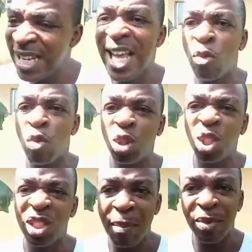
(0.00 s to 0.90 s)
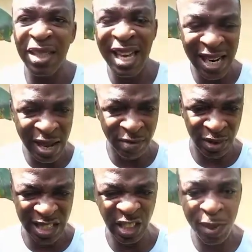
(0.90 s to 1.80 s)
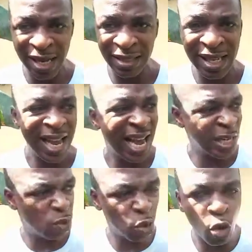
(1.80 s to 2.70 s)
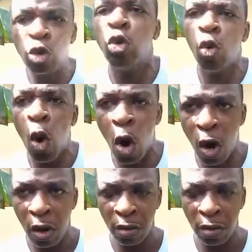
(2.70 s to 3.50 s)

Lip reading: here will sharpen their knives and spears and they would go to war.